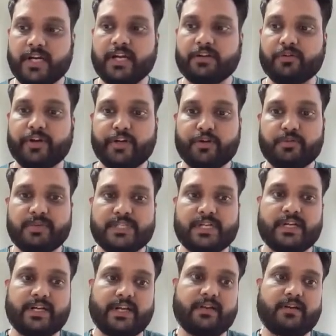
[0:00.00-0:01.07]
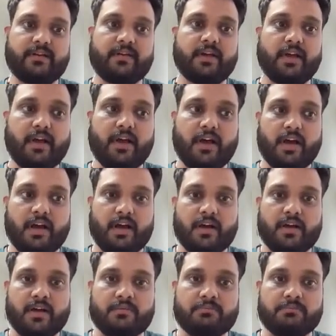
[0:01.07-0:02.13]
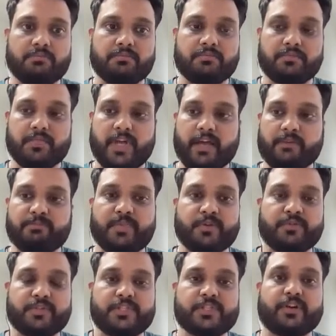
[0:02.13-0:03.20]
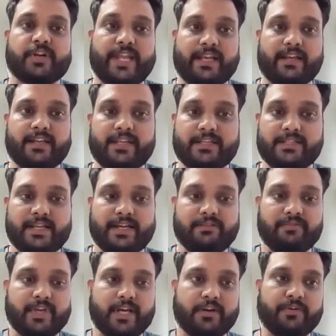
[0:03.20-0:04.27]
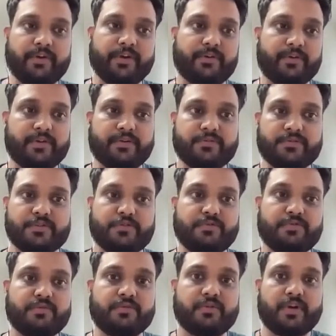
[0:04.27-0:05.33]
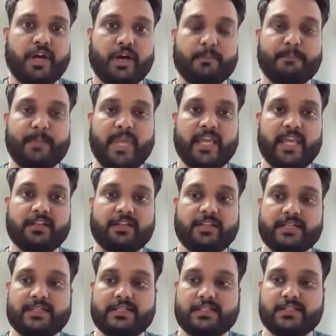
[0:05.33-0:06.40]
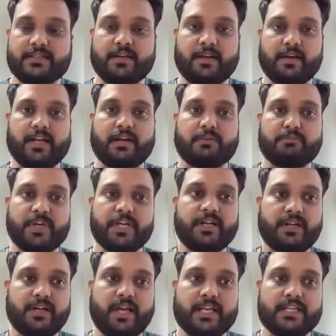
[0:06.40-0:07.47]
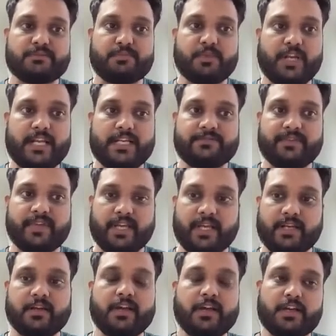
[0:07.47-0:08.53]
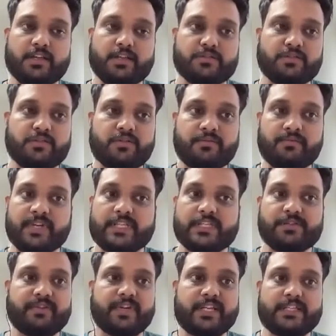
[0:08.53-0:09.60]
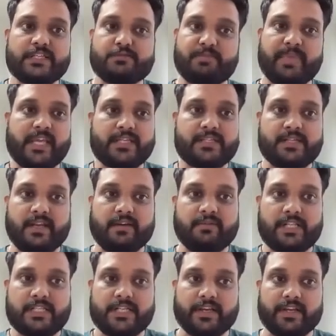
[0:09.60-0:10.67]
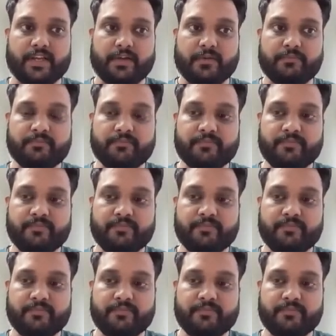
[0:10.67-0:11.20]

are going to be certain um, approach or techniques that we are going to use to make this number as small as we can. So first one is page level chunking.